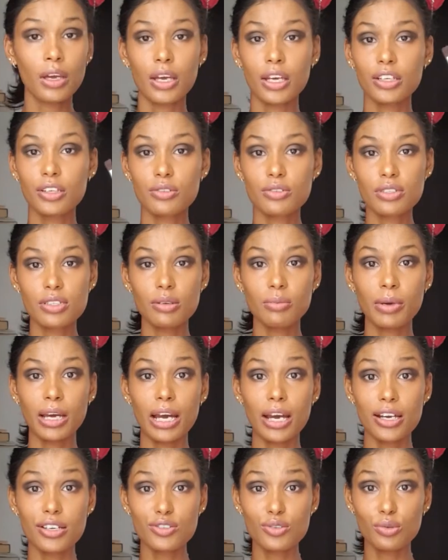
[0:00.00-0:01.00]
And you'll see my
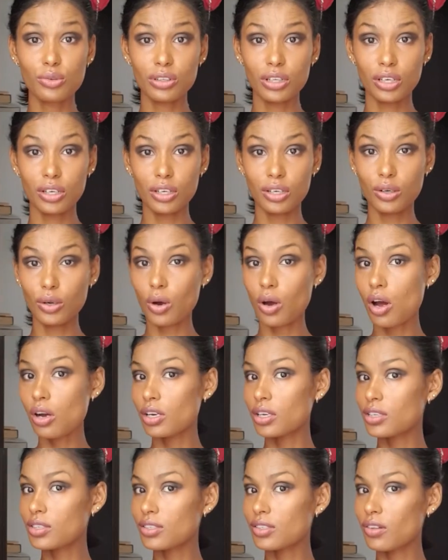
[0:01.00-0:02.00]
eyes already
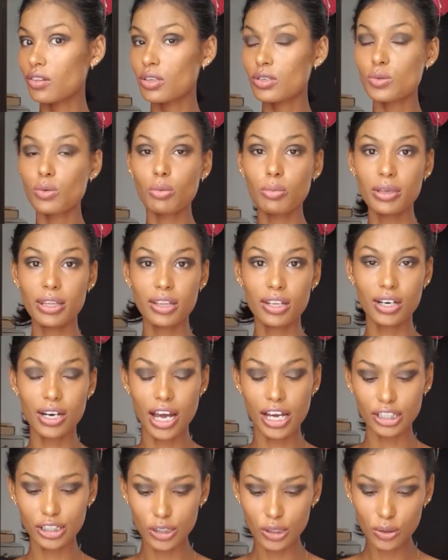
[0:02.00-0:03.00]
darker, so this will be the
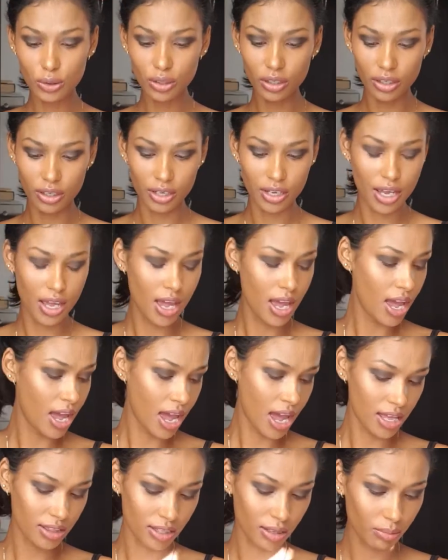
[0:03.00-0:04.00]
night look.
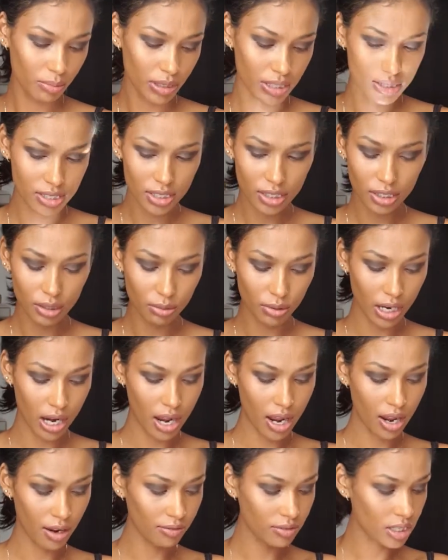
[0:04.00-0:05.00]
And then basically what I
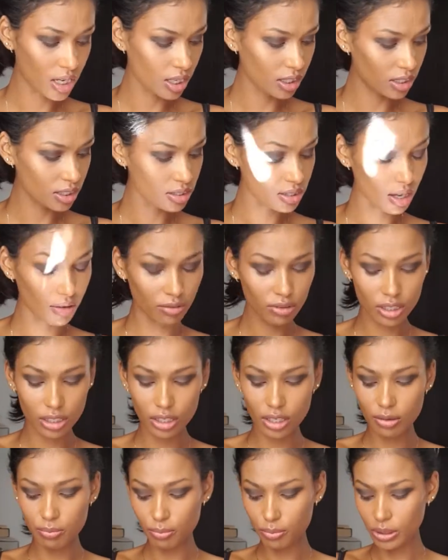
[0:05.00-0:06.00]
have done is I've
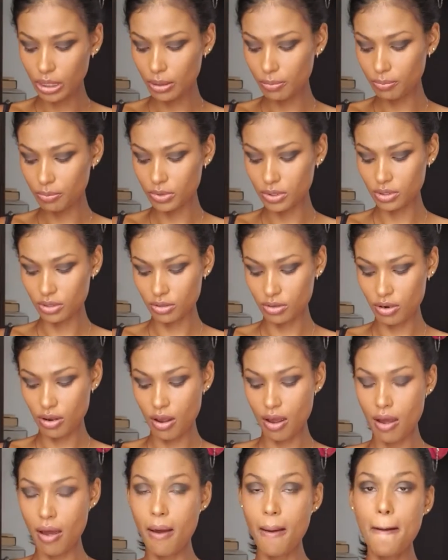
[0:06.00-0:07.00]
already prepped
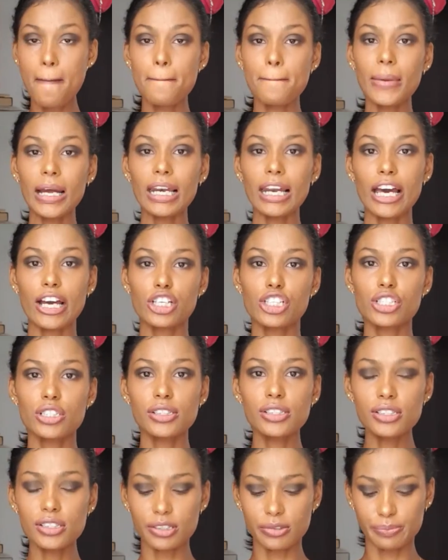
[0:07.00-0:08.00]
my
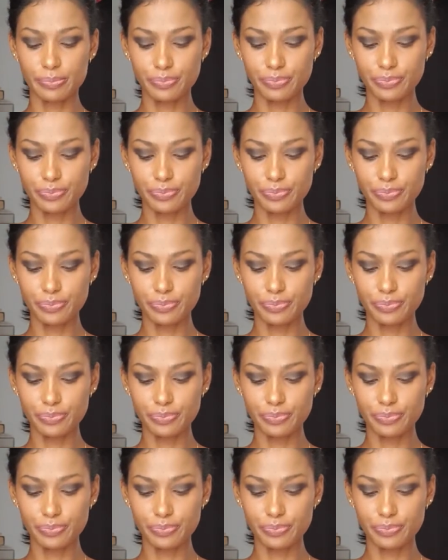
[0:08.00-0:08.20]
lashes.